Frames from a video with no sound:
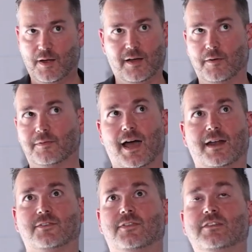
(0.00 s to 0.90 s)
oh
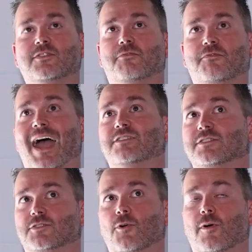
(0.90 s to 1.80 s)
god it's it's the
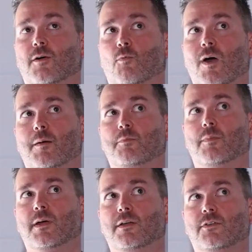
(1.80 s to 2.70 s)
fastest growing web
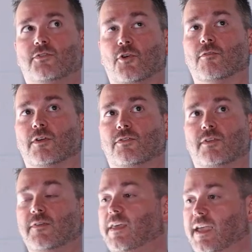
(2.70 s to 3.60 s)
service
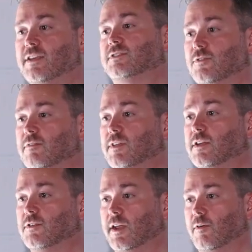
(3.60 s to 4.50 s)
in the history of the
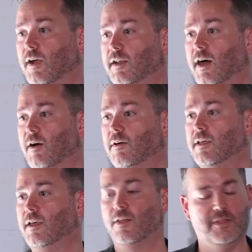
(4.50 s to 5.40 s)
internet right now
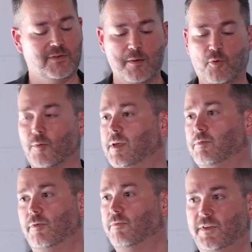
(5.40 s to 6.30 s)
they've got more
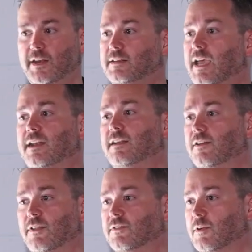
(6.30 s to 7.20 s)
people feeding data
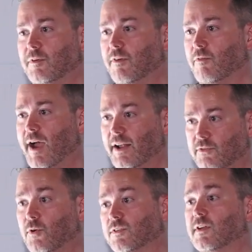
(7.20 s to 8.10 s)
into this than we've ever had
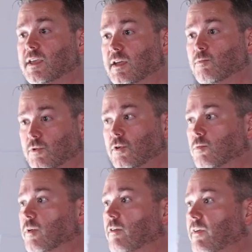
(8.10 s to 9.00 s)
so it's going to get
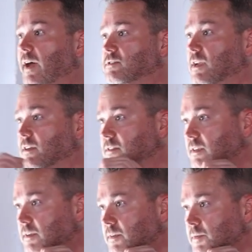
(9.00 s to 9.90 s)
good real fast yes
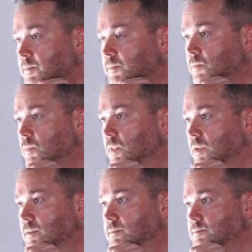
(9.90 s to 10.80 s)
do you know how
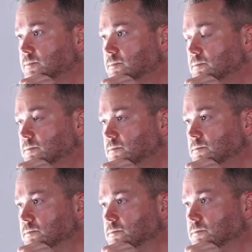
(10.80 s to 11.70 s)
ChatGPT
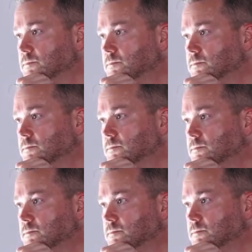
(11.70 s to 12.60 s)
affects
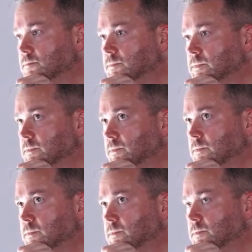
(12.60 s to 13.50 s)
SEO?
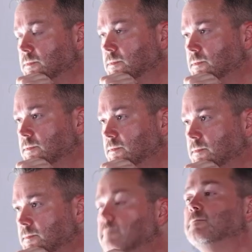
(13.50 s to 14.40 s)
Because I know if like you
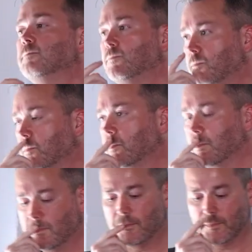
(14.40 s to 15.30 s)
look, like if you're like,
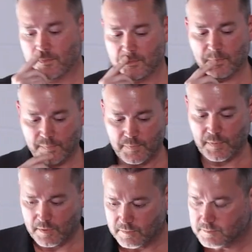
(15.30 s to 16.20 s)
oh, tell me about
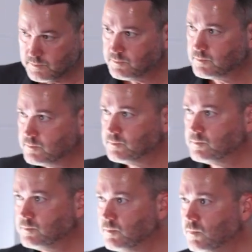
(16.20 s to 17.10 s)
plumbers in my
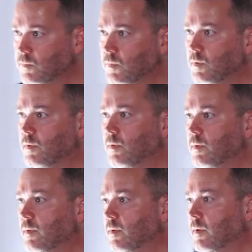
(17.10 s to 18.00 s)
area, where's it pulling that
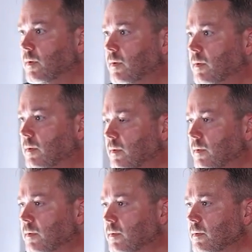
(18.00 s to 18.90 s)
information from? Is it
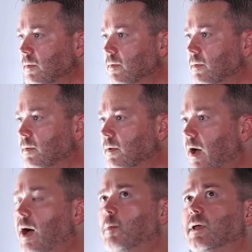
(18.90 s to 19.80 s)
from Google?
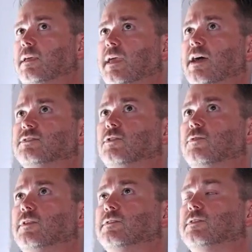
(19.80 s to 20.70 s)
Um, yeah, so
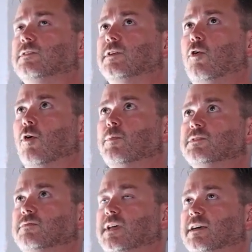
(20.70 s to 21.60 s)
this, the
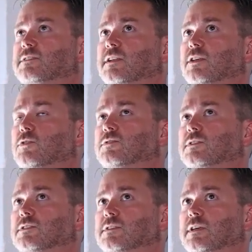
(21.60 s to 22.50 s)
corpus of text that it
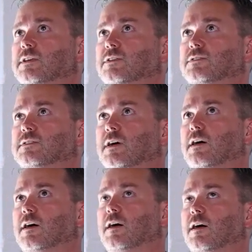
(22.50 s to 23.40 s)
uses is
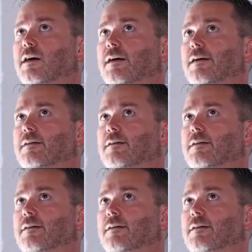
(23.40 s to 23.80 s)
uh,